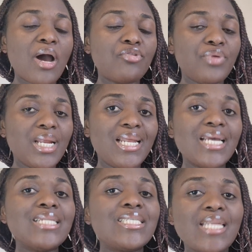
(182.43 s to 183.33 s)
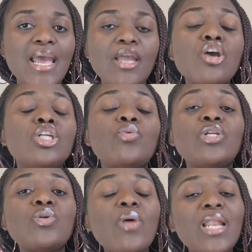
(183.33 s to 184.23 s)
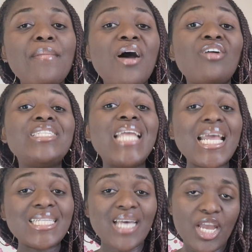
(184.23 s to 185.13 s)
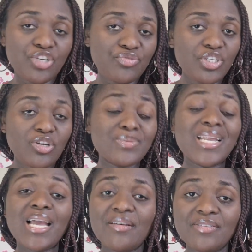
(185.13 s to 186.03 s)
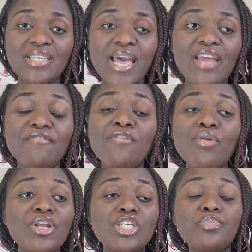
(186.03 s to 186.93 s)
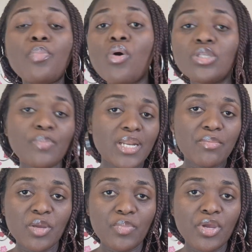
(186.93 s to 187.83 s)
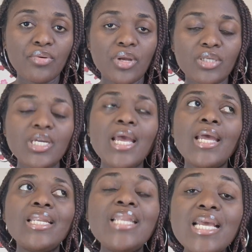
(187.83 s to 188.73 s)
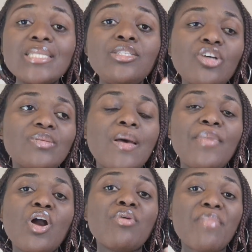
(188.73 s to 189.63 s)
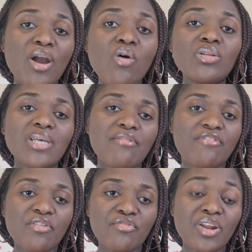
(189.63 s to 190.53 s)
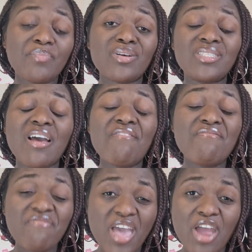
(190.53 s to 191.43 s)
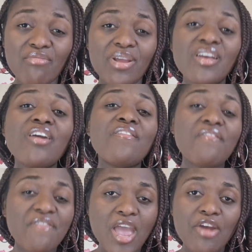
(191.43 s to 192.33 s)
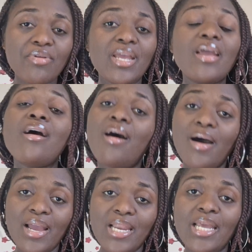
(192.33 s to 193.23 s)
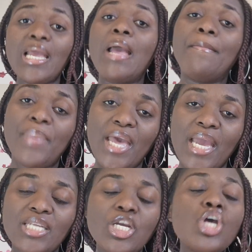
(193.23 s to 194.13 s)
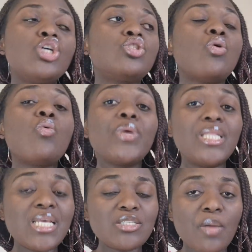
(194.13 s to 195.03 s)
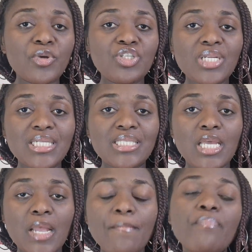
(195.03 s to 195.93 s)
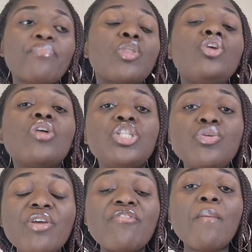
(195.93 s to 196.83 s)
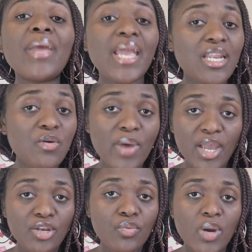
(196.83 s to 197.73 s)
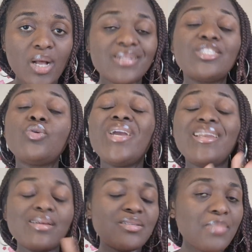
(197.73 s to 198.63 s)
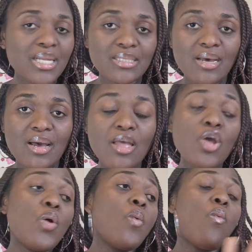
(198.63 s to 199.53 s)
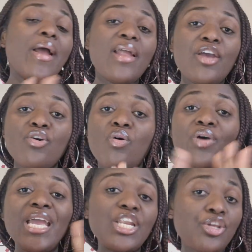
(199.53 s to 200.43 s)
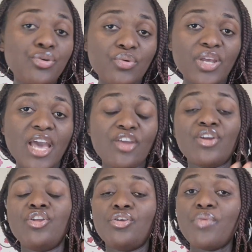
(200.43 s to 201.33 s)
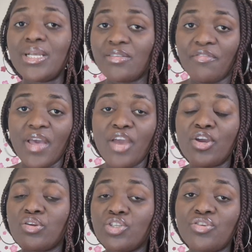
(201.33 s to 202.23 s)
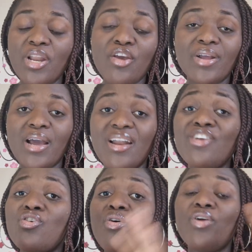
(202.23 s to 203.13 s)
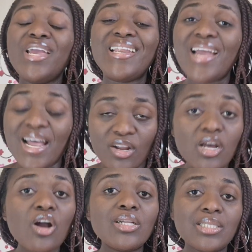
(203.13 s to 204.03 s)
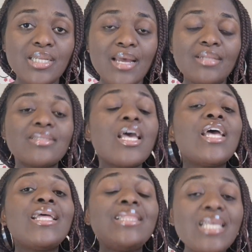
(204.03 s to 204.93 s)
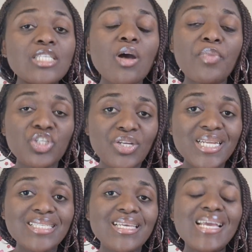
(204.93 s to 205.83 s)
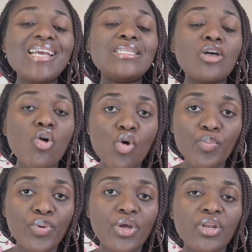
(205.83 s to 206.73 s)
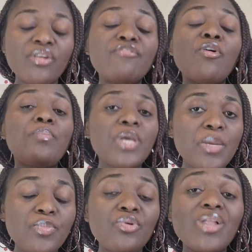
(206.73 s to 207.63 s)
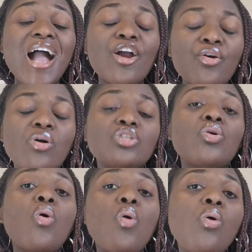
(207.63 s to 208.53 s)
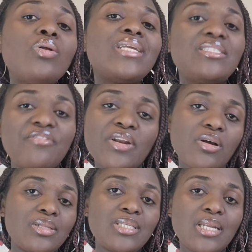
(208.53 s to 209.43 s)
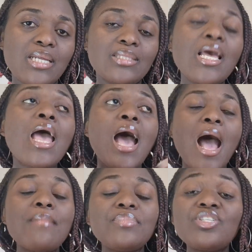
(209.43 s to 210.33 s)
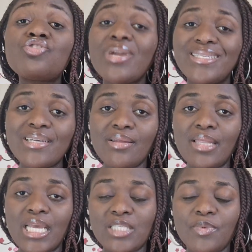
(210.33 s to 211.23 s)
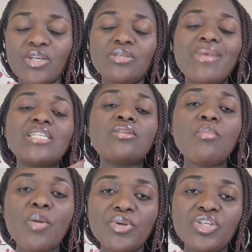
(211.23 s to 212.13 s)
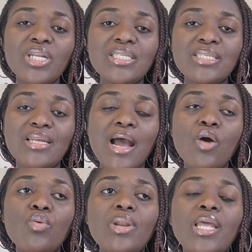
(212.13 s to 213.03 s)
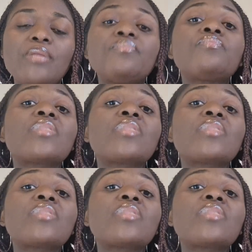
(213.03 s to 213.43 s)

about really today? So we're talking about data entry jobs. And like I've said, following this post-pandemic period, these jobs are becoming my all-time favorite because they are very, very highly paid. So with this opportunity, you can do it from anywhere in the world. So it doesn't matter whether you're in the UK, you're in the US of A, you're in Australia, you're in Canada, you're in another continent. This opportunity is open for people across all the different continents. I'm stressing on this because there are some opportunities that are only